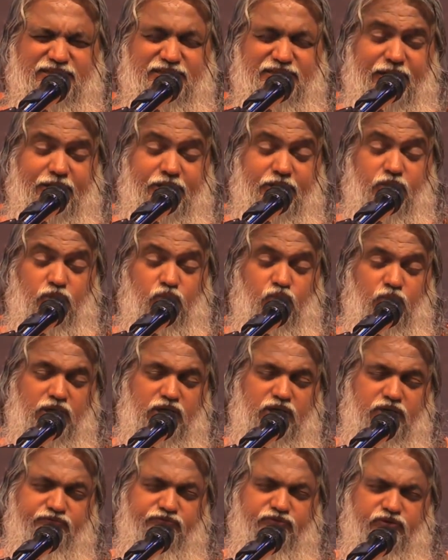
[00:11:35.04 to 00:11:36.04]
Thank you,
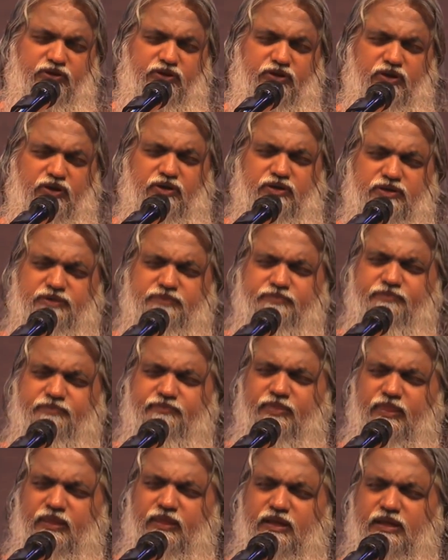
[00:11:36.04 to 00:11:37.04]
wonderful God.
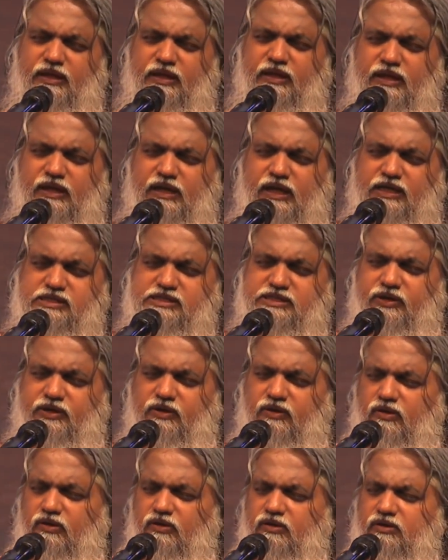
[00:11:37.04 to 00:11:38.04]
I see
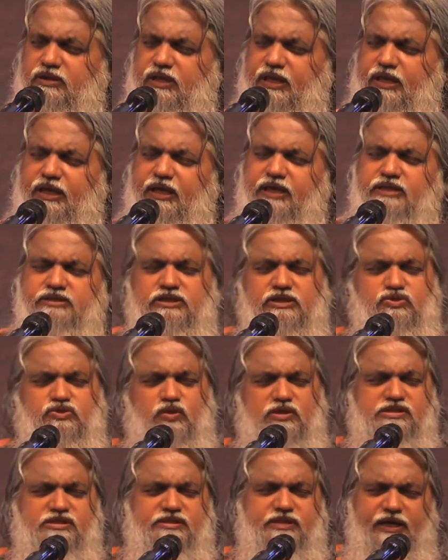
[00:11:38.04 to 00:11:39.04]
all the angels who
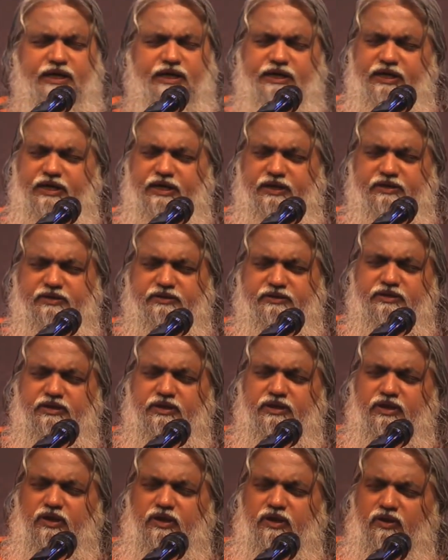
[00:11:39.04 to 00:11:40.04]
are
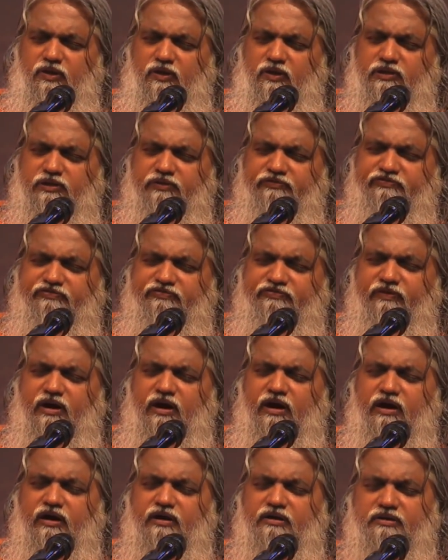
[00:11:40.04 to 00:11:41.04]
standing on the
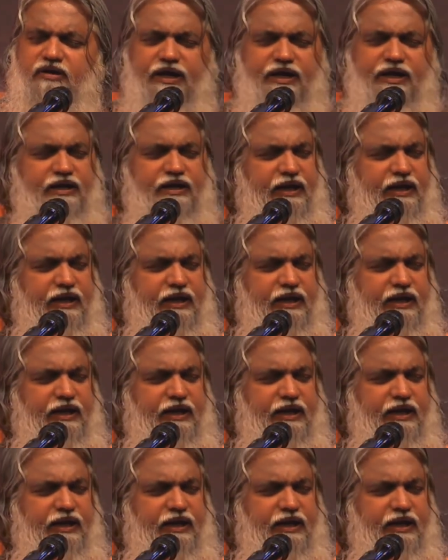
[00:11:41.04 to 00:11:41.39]
far right